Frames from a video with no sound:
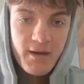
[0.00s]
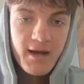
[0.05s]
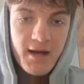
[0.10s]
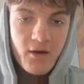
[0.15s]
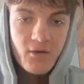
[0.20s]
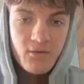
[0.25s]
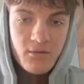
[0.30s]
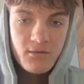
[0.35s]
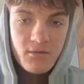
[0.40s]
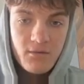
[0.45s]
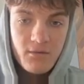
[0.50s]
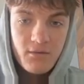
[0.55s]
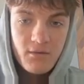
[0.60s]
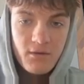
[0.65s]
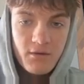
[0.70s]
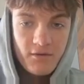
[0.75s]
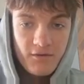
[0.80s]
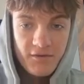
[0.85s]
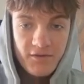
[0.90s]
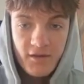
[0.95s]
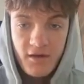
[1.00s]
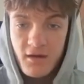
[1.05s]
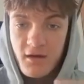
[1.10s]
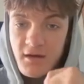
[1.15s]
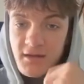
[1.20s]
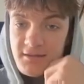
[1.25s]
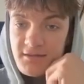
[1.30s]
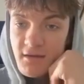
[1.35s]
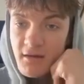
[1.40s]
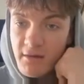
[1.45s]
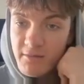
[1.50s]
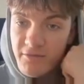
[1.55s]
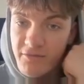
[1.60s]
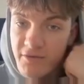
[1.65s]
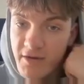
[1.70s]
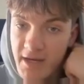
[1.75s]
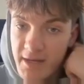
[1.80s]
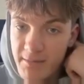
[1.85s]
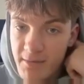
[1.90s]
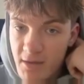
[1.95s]
out to the high time
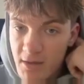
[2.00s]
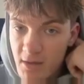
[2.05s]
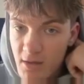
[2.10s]
frame,